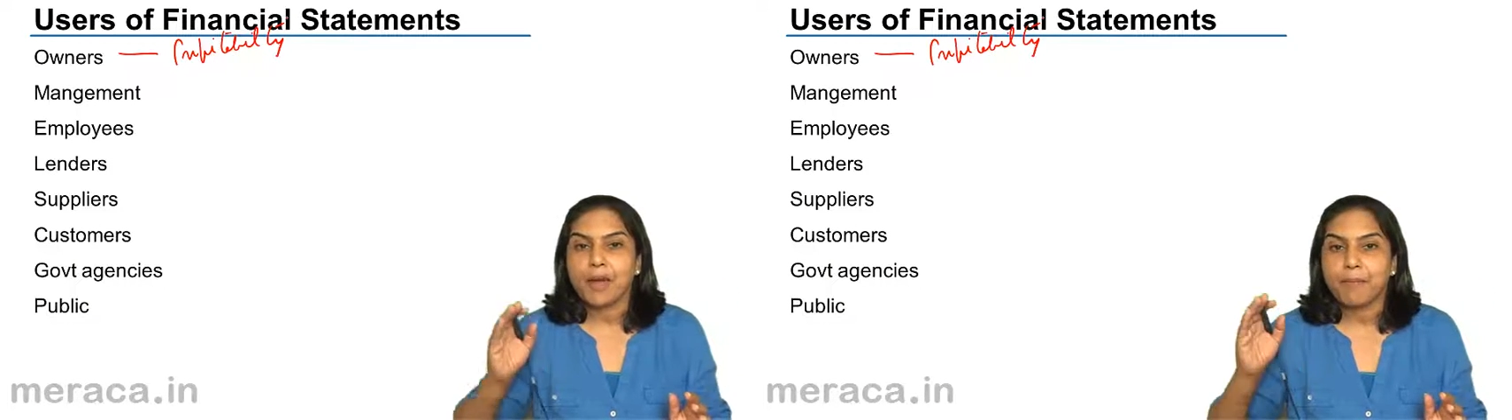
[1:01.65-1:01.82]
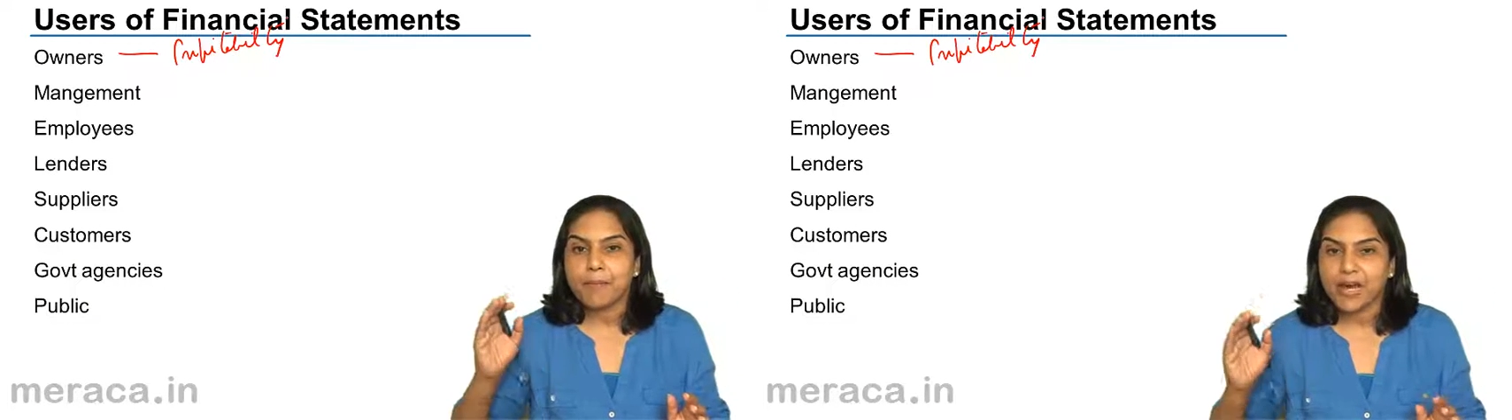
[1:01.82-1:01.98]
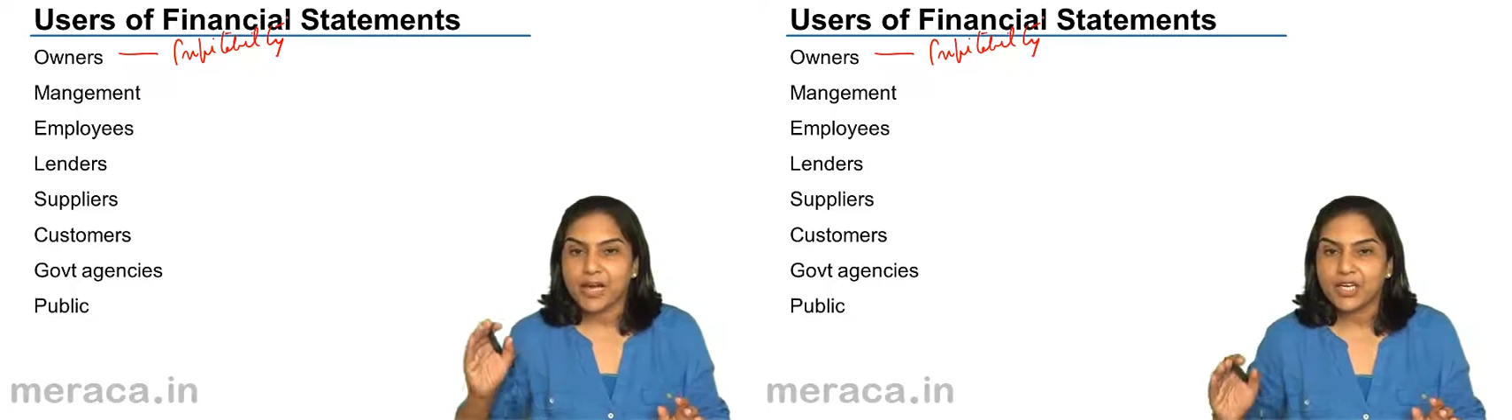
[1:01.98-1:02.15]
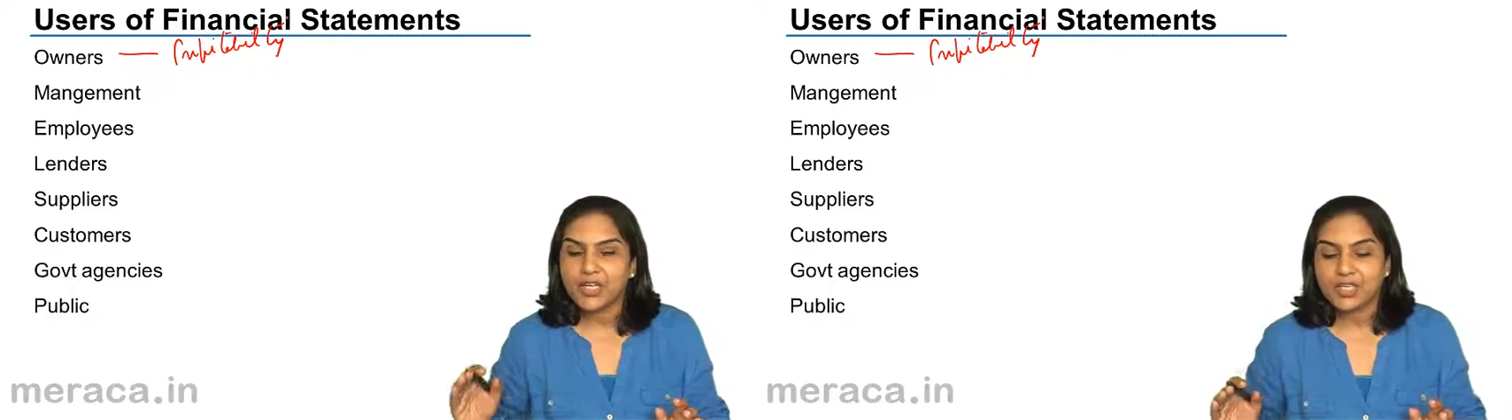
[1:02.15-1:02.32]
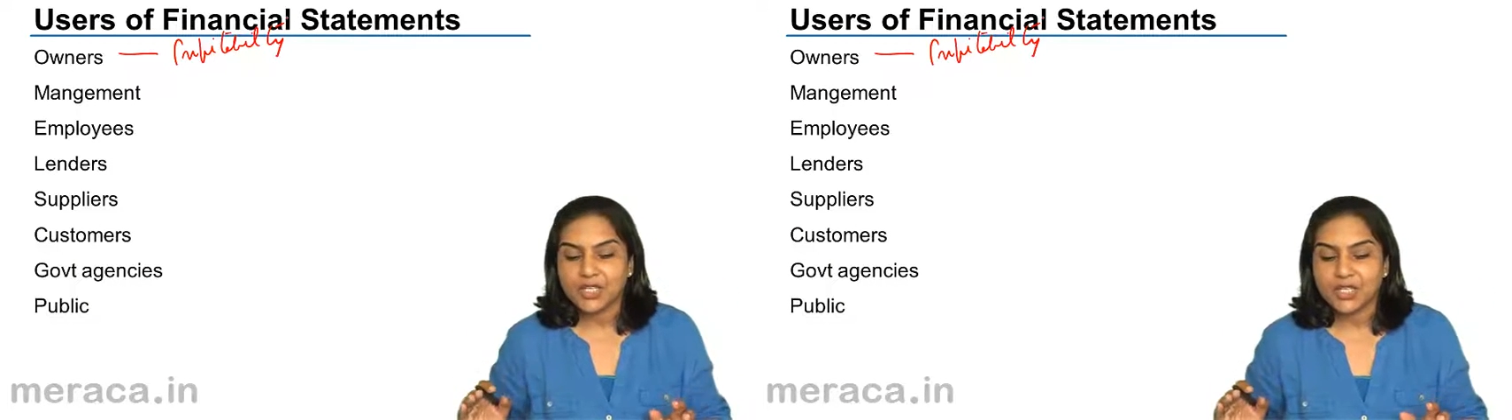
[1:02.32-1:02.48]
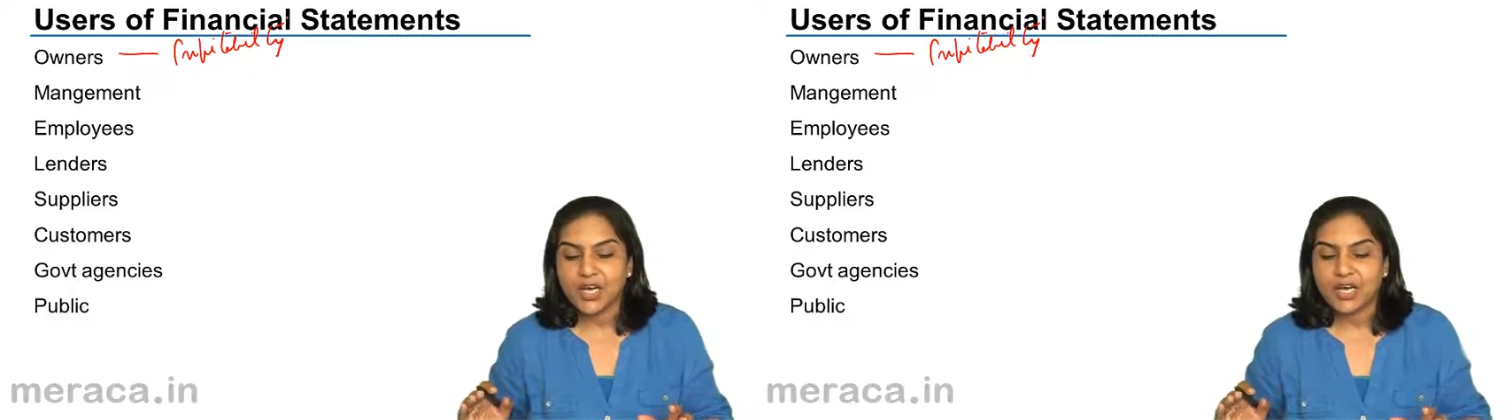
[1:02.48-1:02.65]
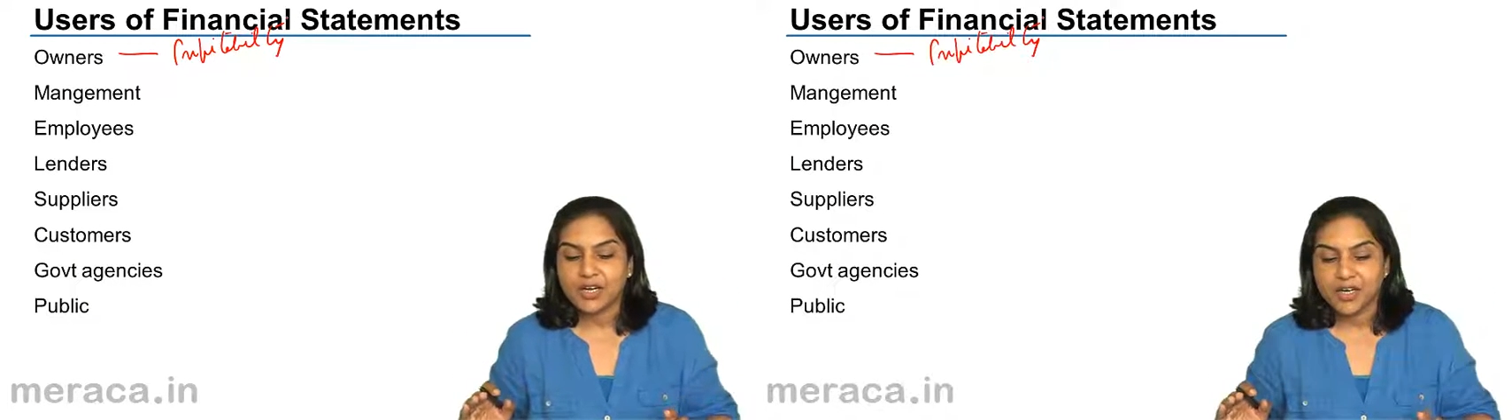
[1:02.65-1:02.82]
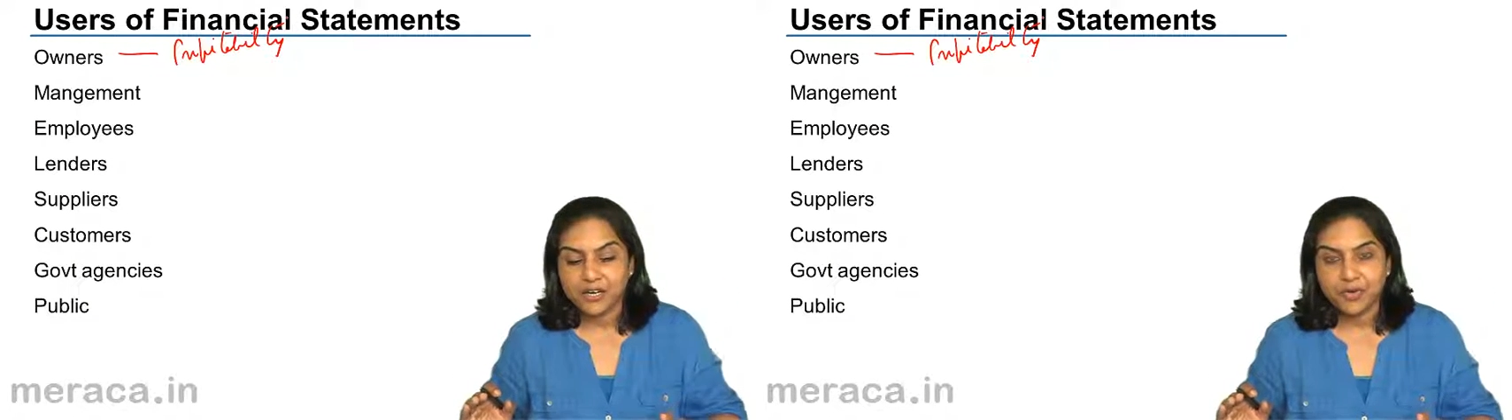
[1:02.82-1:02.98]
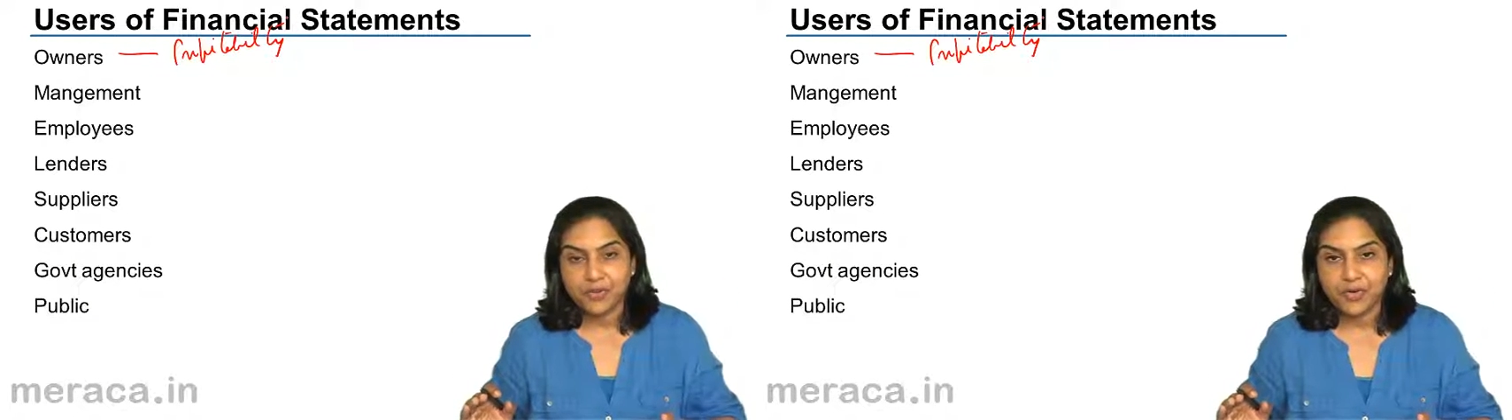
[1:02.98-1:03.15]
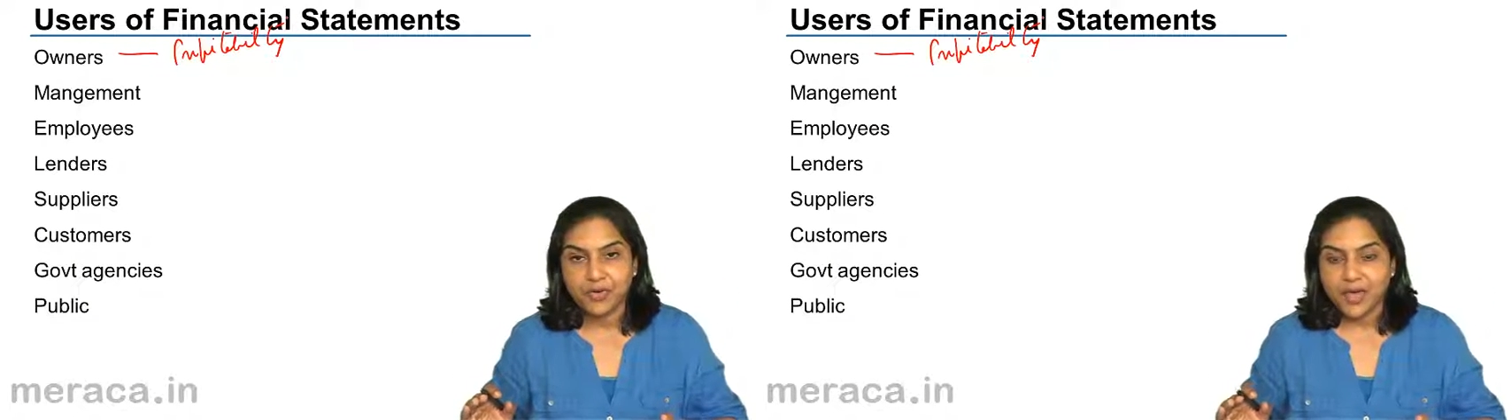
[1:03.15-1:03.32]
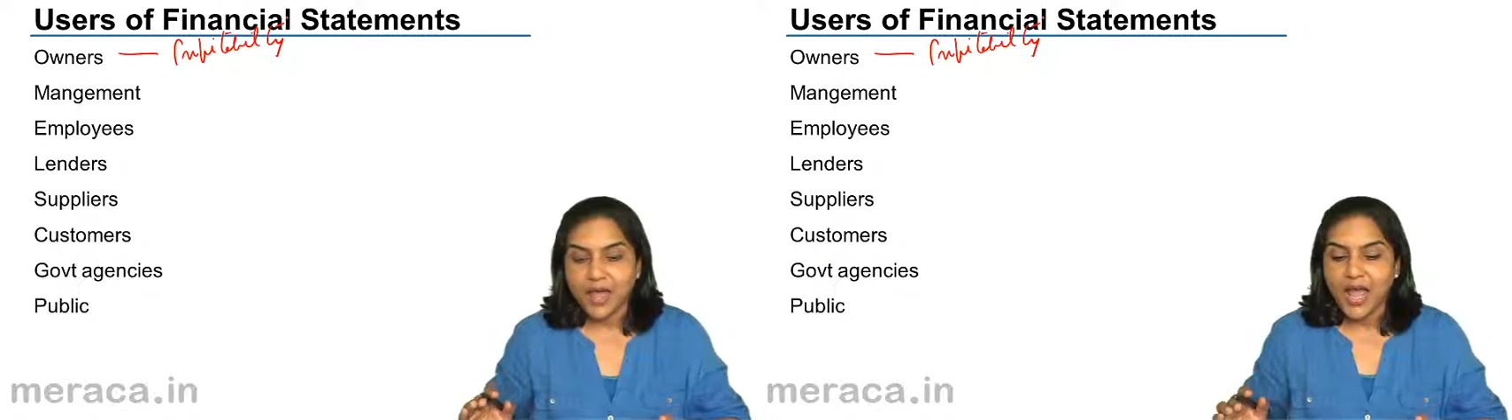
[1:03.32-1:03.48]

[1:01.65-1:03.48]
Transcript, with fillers: managers are different.